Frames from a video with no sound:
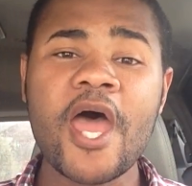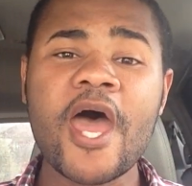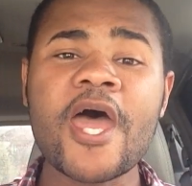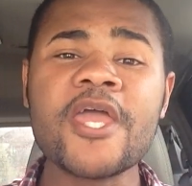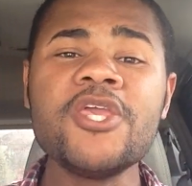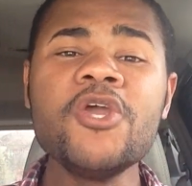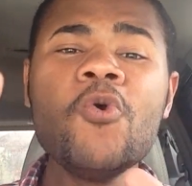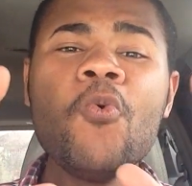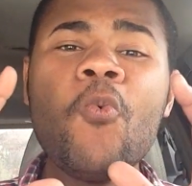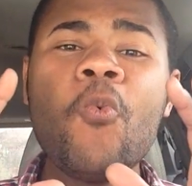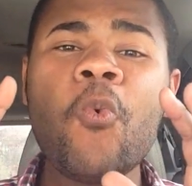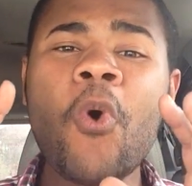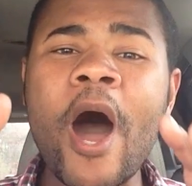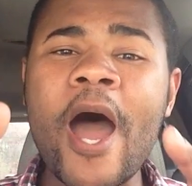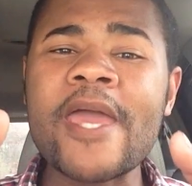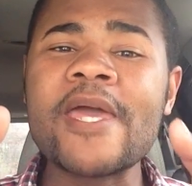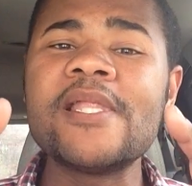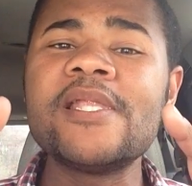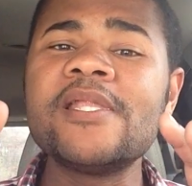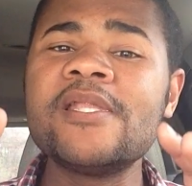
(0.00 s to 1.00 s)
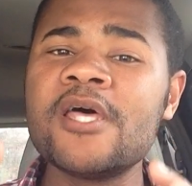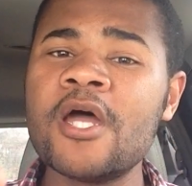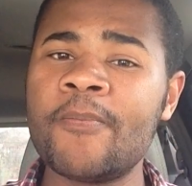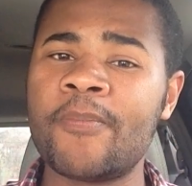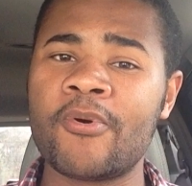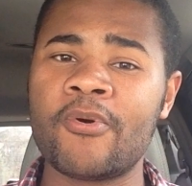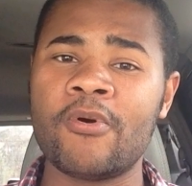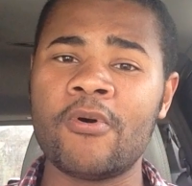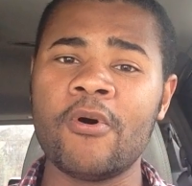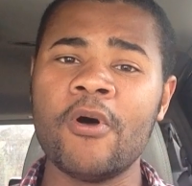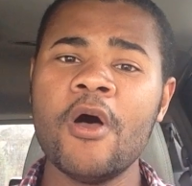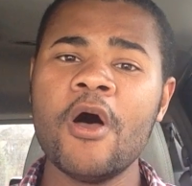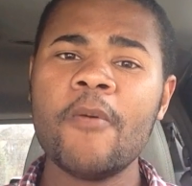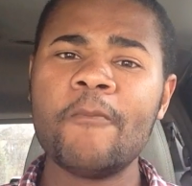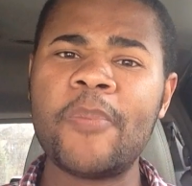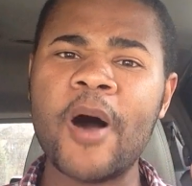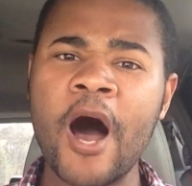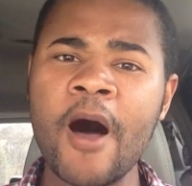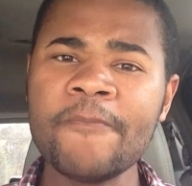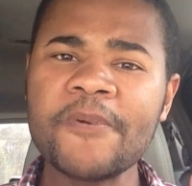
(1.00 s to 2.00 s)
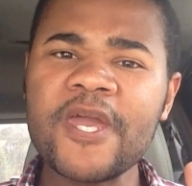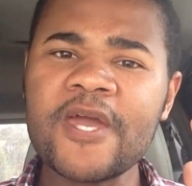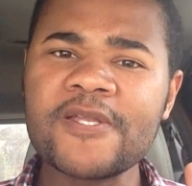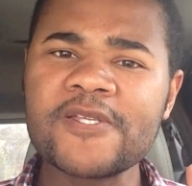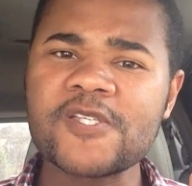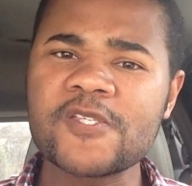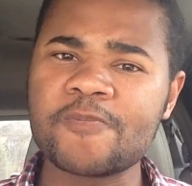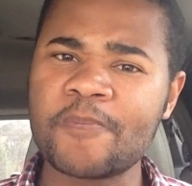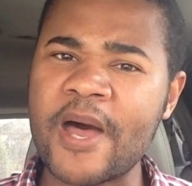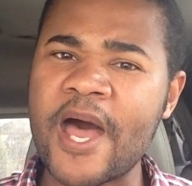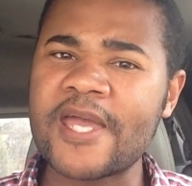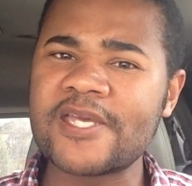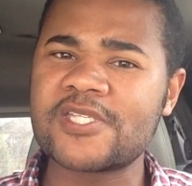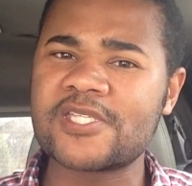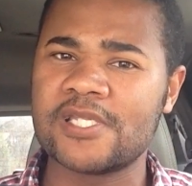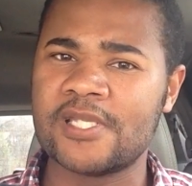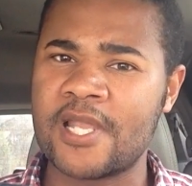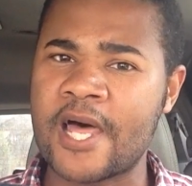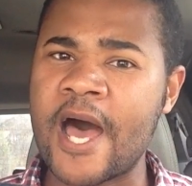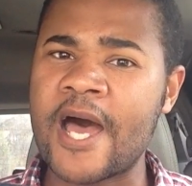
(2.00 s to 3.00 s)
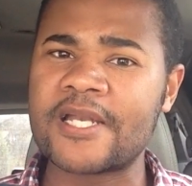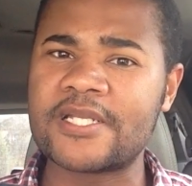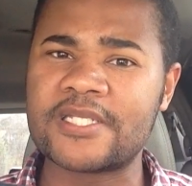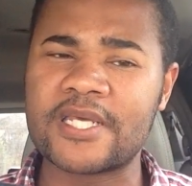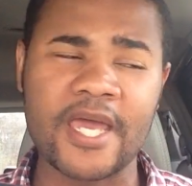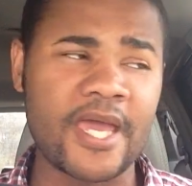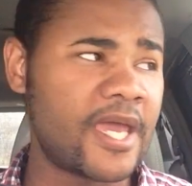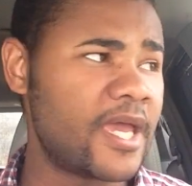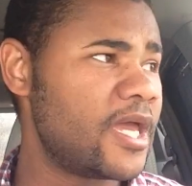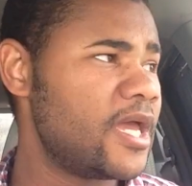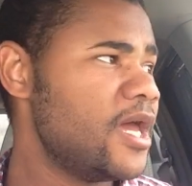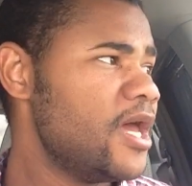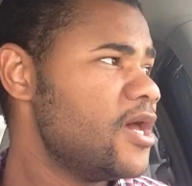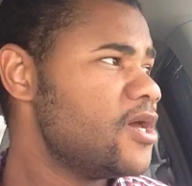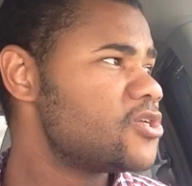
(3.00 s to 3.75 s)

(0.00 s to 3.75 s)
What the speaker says: And you white liberal, pumpkin spice latte,